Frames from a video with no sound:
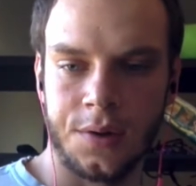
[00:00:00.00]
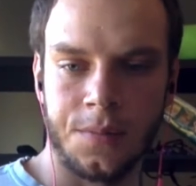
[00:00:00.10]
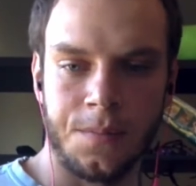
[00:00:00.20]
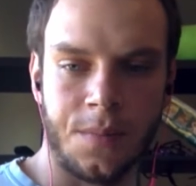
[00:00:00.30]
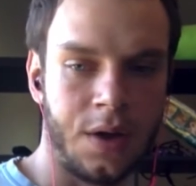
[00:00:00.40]

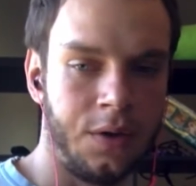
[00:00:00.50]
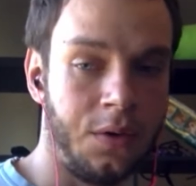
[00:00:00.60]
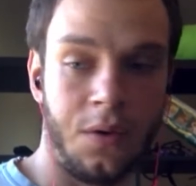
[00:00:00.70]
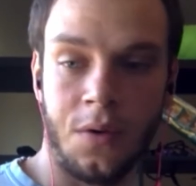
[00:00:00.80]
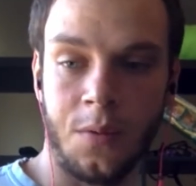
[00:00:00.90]
I don't
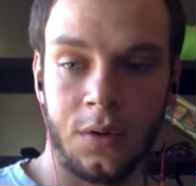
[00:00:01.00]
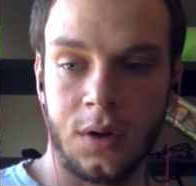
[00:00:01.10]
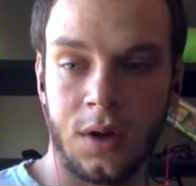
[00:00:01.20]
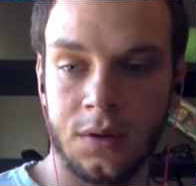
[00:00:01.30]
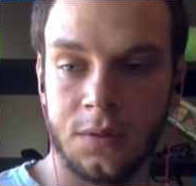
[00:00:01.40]
know what
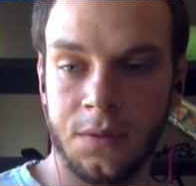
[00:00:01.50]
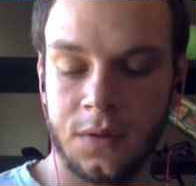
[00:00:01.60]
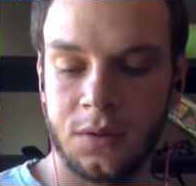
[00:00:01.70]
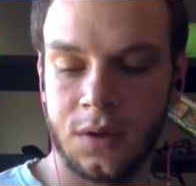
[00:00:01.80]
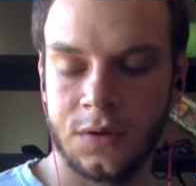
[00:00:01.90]
kind of
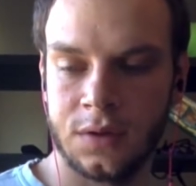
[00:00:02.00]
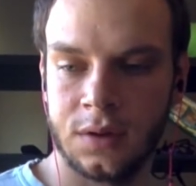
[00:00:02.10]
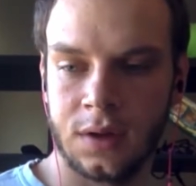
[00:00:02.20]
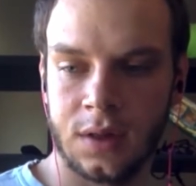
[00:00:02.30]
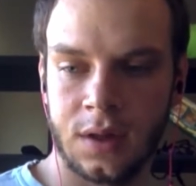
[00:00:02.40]
configuration in
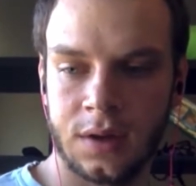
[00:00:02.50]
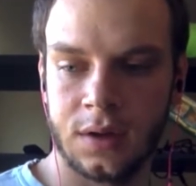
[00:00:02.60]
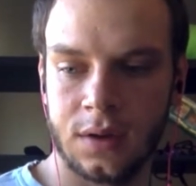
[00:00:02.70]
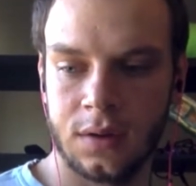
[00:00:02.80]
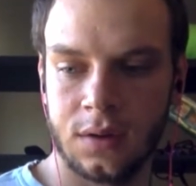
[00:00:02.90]
the
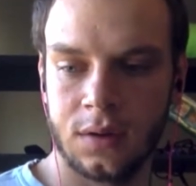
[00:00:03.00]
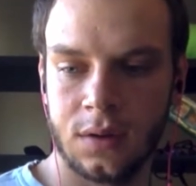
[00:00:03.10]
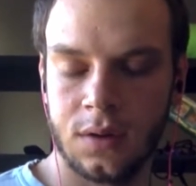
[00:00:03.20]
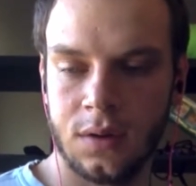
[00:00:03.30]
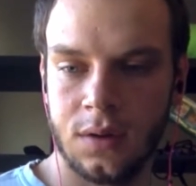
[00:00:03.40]
client.
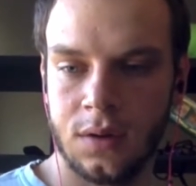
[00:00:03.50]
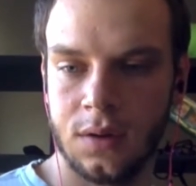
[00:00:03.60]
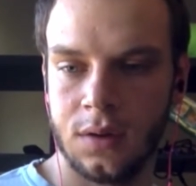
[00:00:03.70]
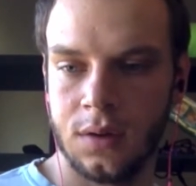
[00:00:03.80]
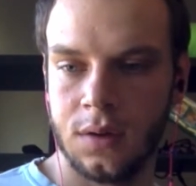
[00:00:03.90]

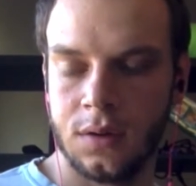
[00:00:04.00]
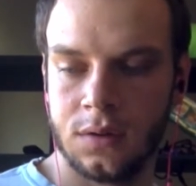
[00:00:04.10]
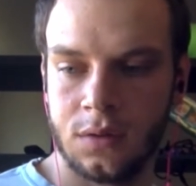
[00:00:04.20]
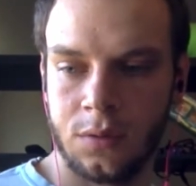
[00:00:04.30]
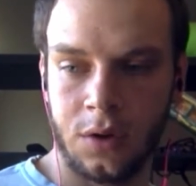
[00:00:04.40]

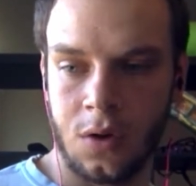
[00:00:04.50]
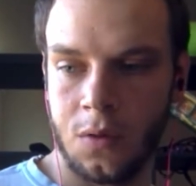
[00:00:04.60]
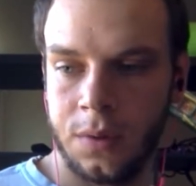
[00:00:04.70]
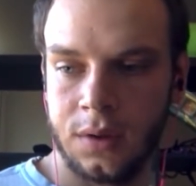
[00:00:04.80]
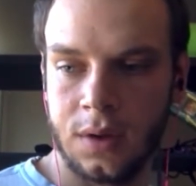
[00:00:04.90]
So we're
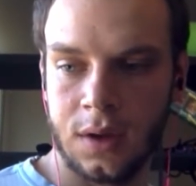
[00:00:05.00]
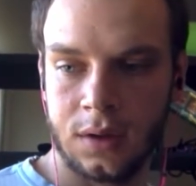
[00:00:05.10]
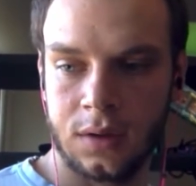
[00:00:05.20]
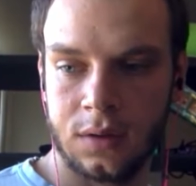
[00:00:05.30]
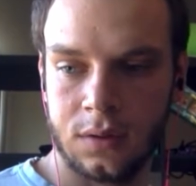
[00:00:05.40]
hoping
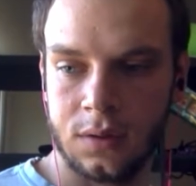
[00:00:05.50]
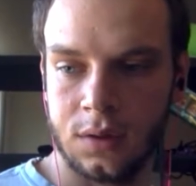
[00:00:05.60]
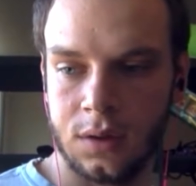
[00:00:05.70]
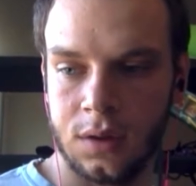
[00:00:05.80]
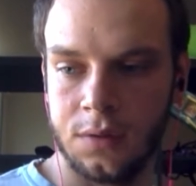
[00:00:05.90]
that
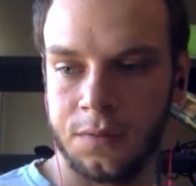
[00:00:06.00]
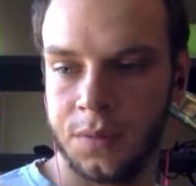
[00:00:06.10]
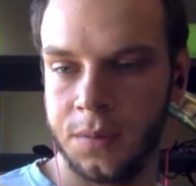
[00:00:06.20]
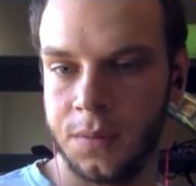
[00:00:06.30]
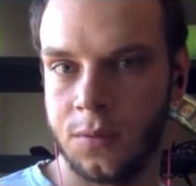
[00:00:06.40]
if
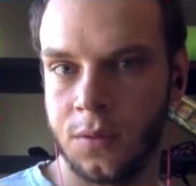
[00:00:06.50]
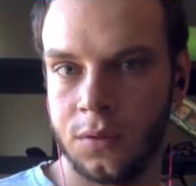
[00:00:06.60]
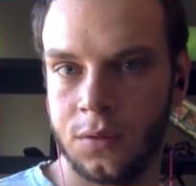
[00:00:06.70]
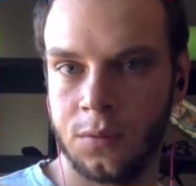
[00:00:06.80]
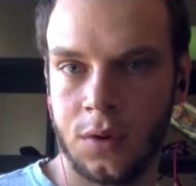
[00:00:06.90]
people want
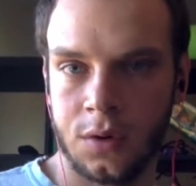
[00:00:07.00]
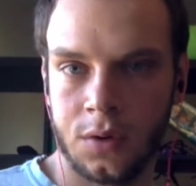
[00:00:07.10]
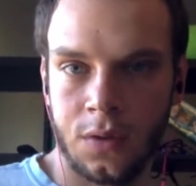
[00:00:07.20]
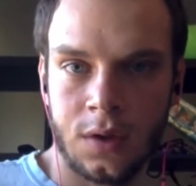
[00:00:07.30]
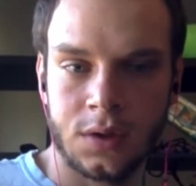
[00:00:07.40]
to work
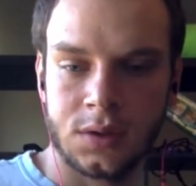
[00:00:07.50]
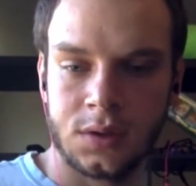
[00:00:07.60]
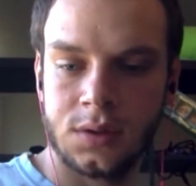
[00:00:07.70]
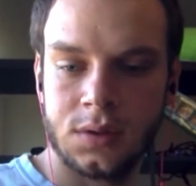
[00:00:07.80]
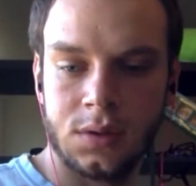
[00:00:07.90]
on
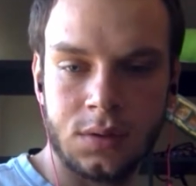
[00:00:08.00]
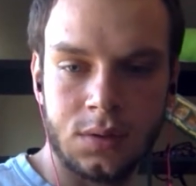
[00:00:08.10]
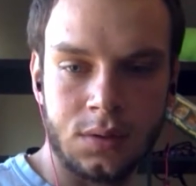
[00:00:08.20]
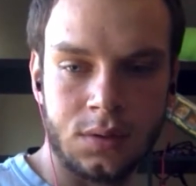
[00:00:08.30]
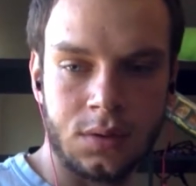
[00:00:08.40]
this
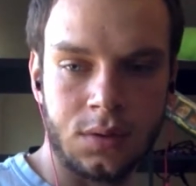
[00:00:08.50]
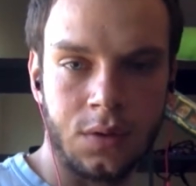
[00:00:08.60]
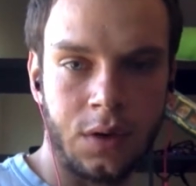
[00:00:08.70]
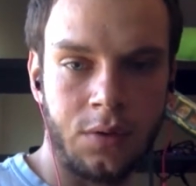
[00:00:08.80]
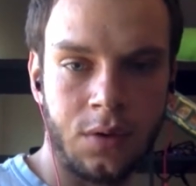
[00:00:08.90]
on
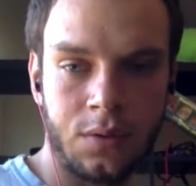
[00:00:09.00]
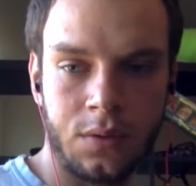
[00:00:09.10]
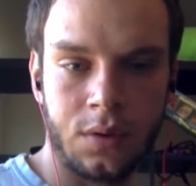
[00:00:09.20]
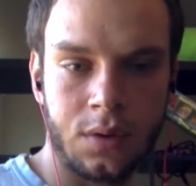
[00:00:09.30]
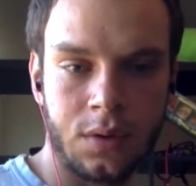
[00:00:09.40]
their
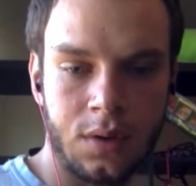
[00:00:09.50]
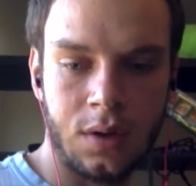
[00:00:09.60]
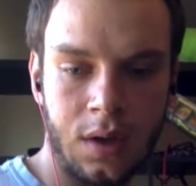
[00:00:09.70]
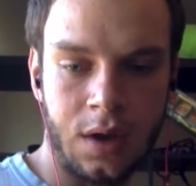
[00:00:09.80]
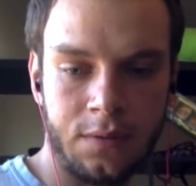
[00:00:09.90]
own,
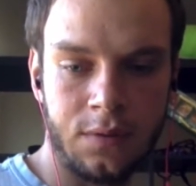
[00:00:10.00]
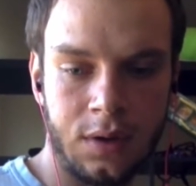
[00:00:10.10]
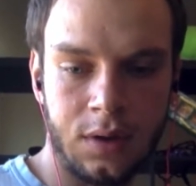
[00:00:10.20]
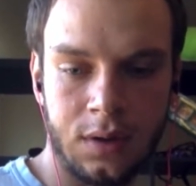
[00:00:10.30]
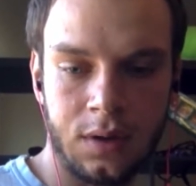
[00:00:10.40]
they have
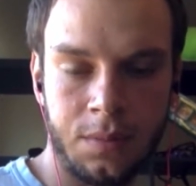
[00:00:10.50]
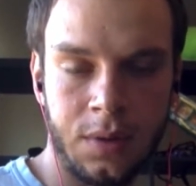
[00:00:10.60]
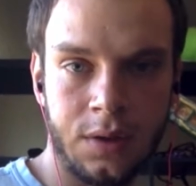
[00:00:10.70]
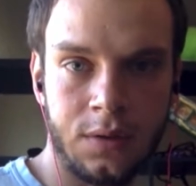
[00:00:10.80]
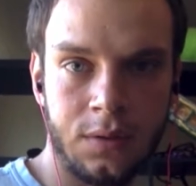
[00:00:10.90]
the
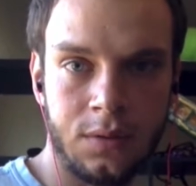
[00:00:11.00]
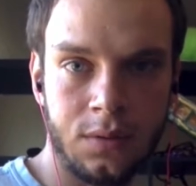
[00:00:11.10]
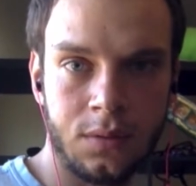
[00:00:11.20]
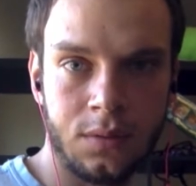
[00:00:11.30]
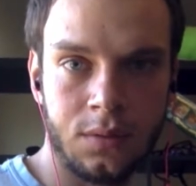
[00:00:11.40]
ability
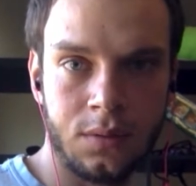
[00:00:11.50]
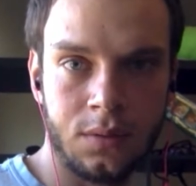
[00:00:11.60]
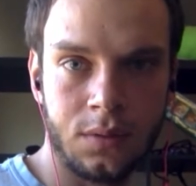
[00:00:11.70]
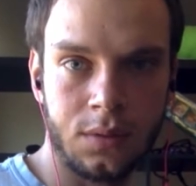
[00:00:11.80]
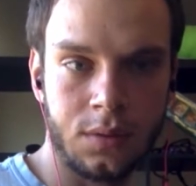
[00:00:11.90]
to
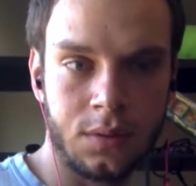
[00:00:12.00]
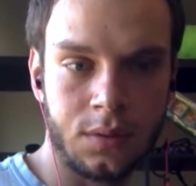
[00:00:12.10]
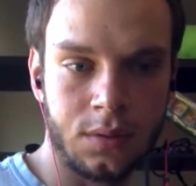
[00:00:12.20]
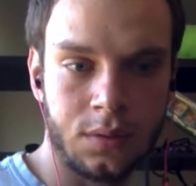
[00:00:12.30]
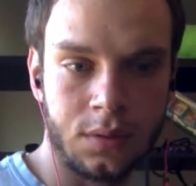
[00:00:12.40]

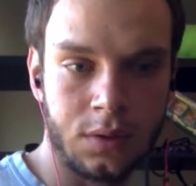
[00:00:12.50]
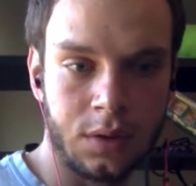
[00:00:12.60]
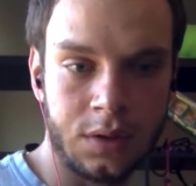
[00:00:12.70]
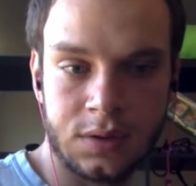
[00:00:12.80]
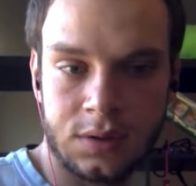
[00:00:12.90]
at
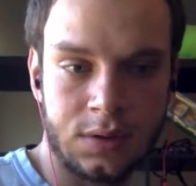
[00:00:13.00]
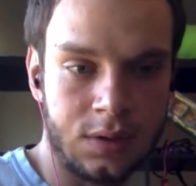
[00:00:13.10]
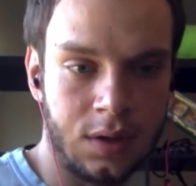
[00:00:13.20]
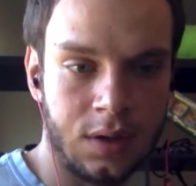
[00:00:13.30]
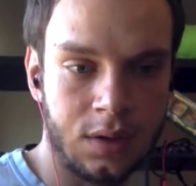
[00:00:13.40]
least
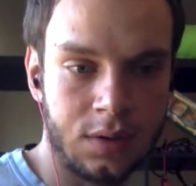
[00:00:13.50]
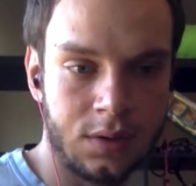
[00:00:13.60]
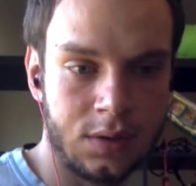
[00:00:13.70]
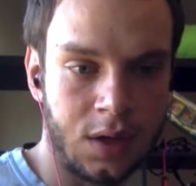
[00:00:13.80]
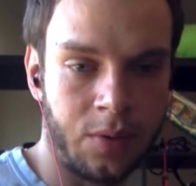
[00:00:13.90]
see
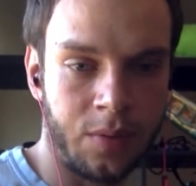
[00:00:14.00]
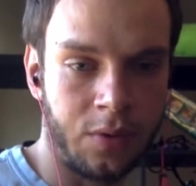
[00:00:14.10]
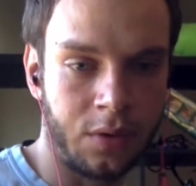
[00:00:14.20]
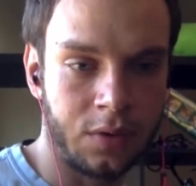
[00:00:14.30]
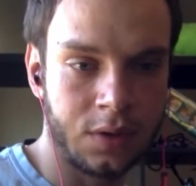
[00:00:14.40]
our
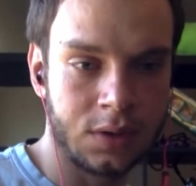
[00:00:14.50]
progress.